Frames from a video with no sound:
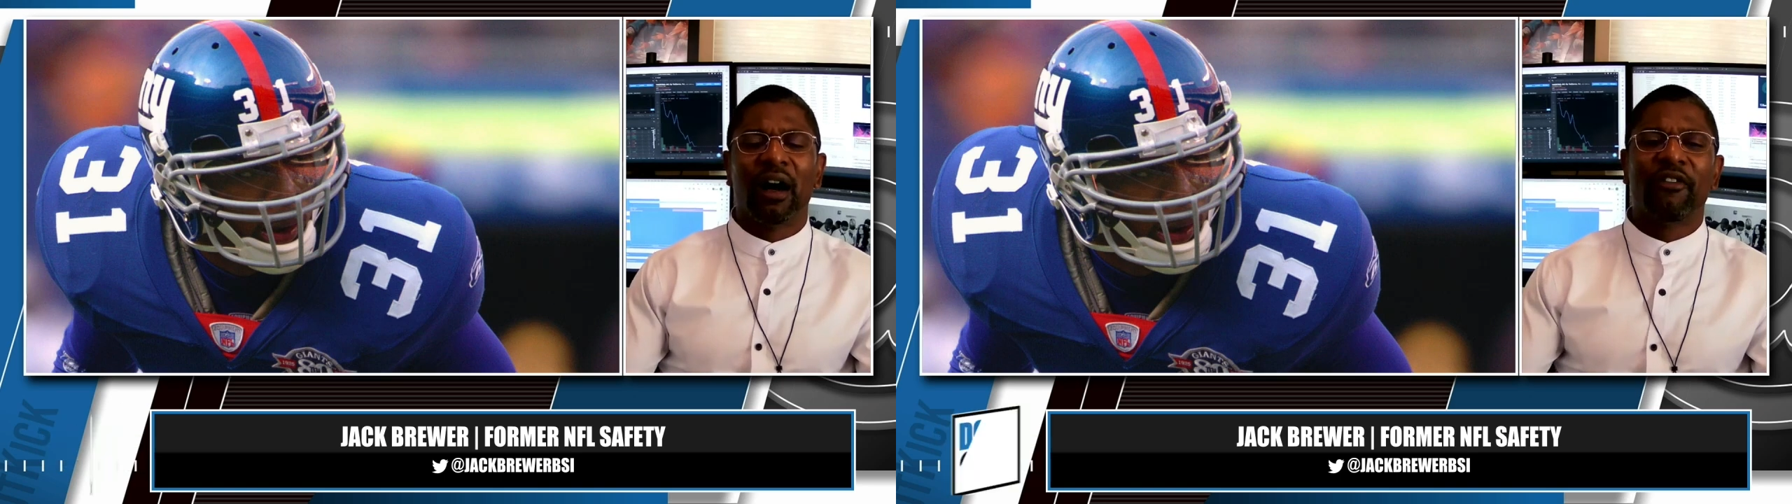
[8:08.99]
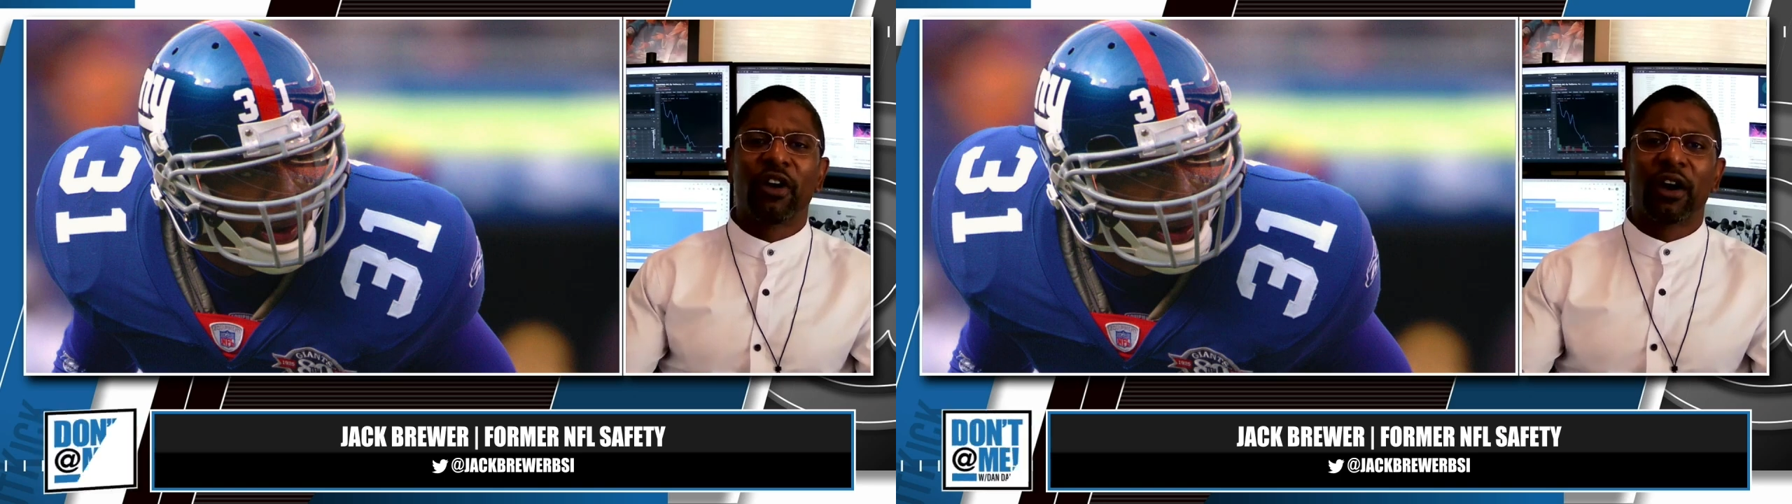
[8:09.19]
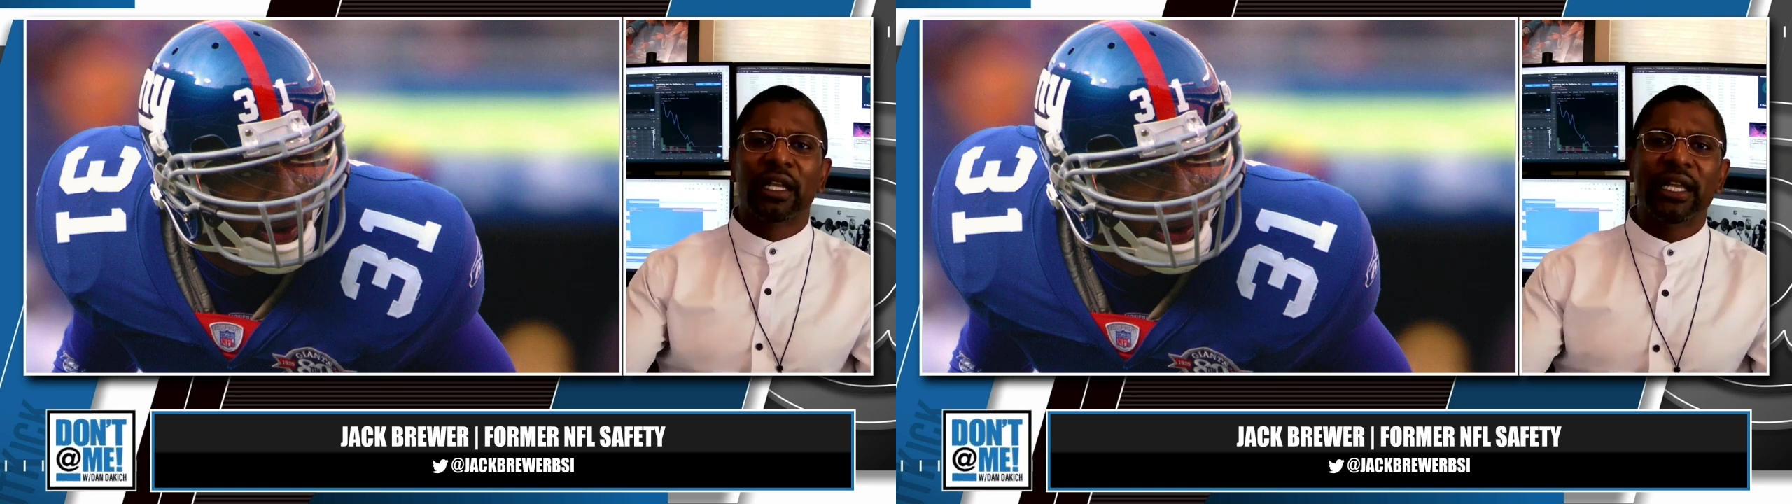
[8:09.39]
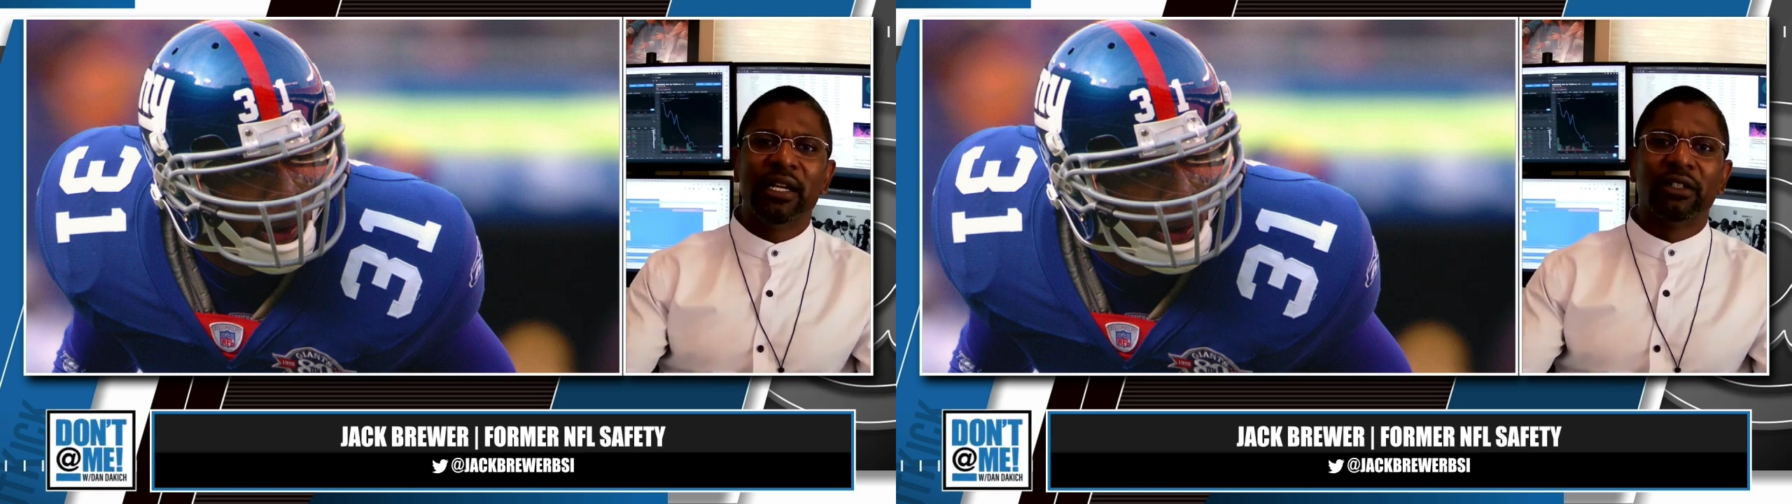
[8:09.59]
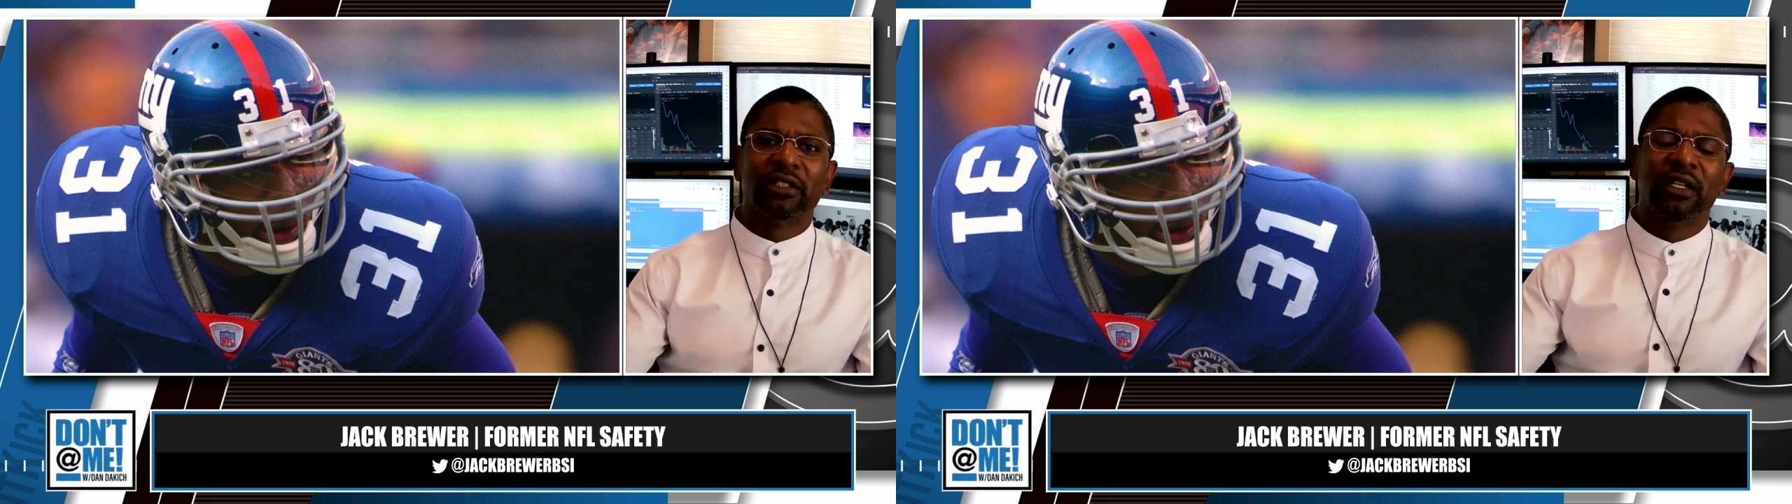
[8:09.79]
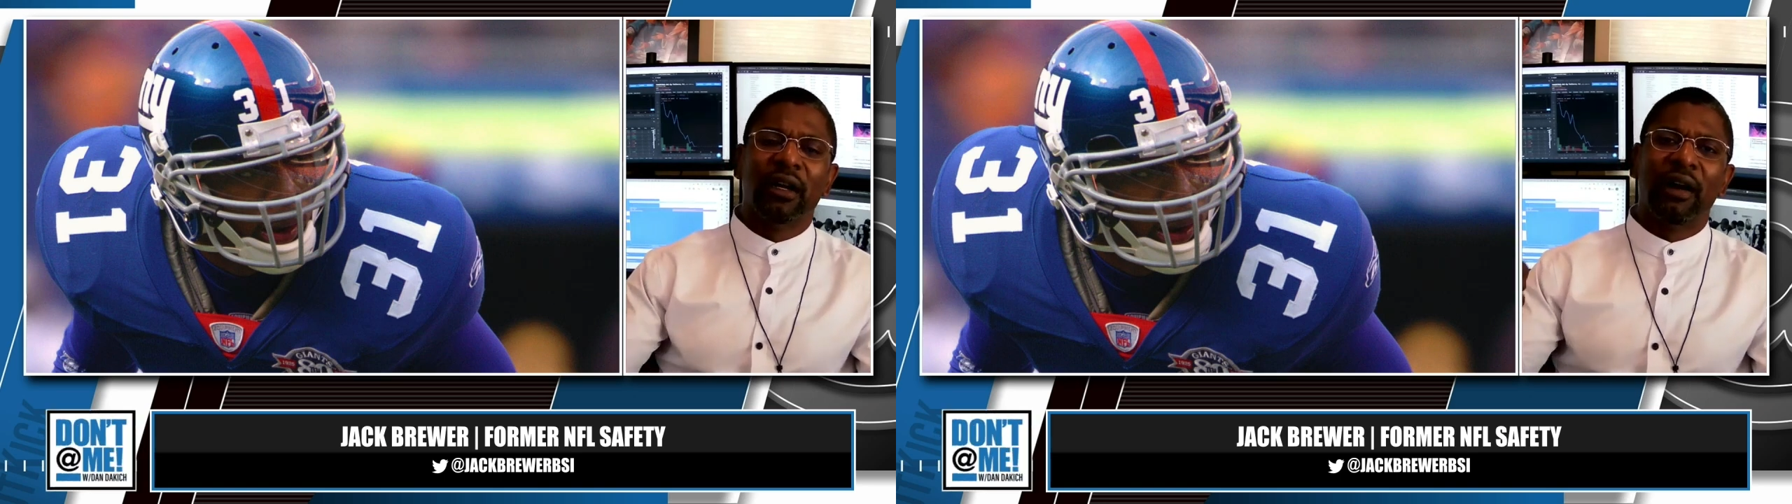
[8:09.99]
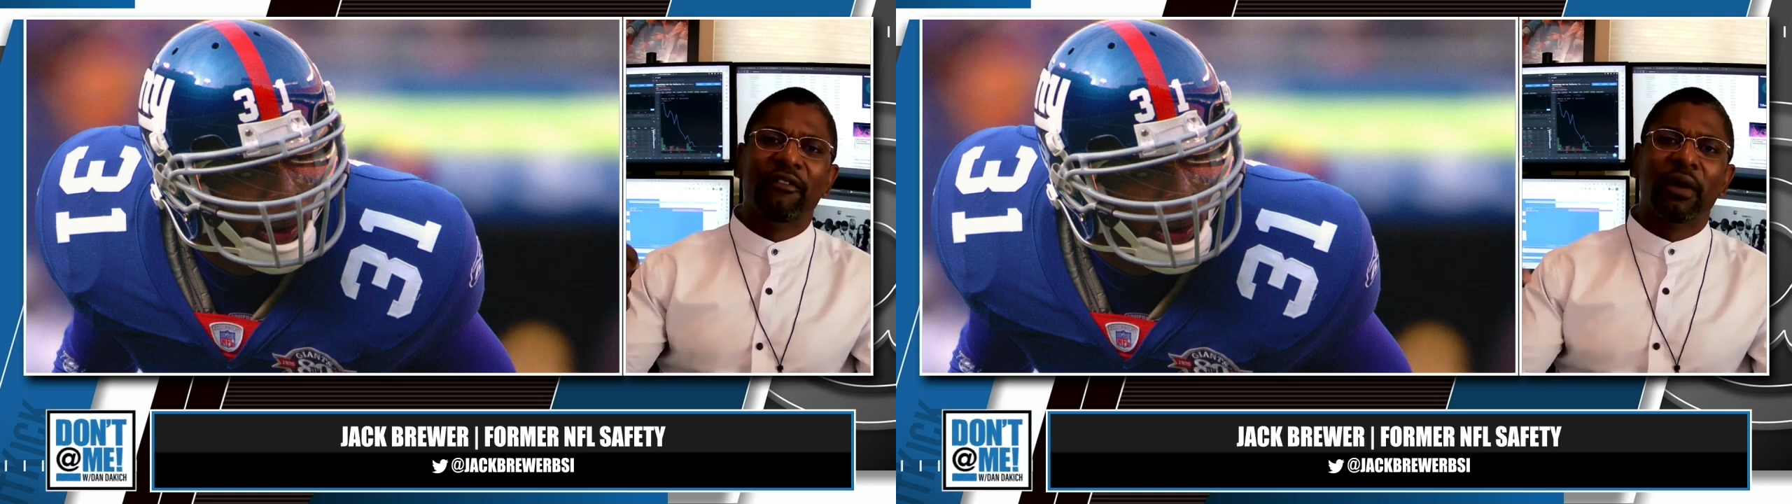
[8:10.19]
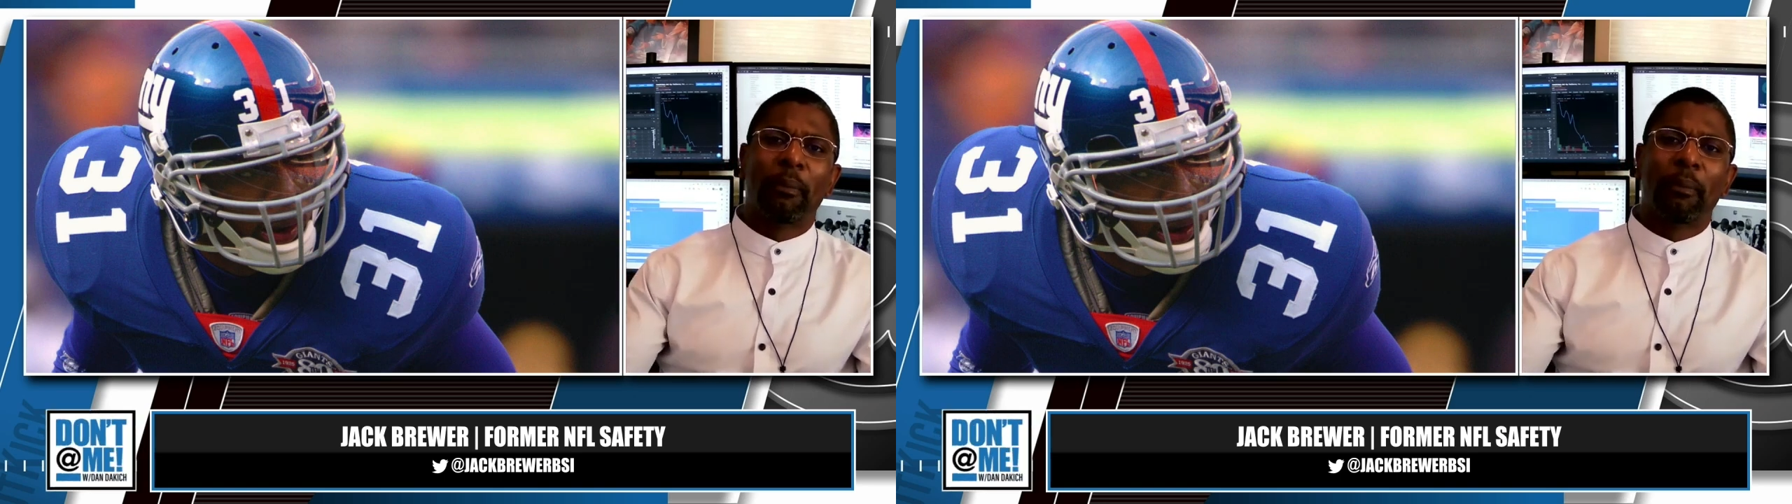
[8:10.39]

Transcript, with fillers: of our leaders of the